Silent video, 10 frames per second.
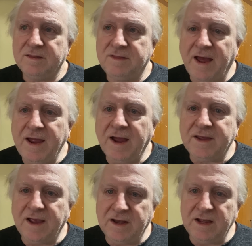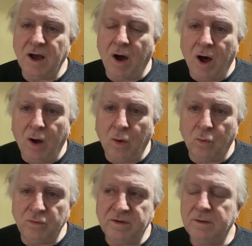They are getting
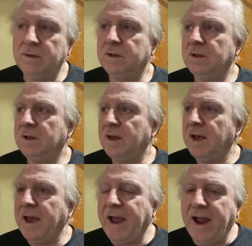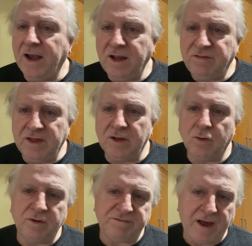old. Anything
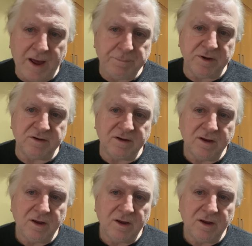could have happened